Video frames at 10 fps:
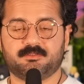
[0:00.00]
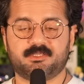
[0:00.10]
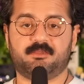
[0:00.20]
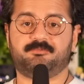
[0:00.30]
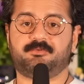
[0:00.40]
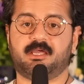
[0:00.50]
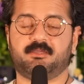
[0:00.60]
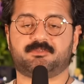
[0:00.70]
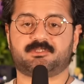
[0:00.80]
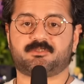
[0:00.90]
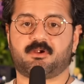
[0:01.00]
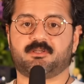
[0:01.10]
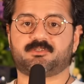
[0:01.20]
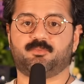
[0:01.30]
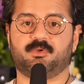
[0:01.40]
Day 5
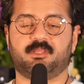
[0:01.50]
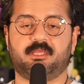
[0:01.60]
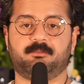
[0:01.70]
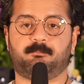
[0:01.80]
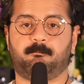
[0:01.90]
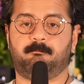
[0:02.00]
starts with a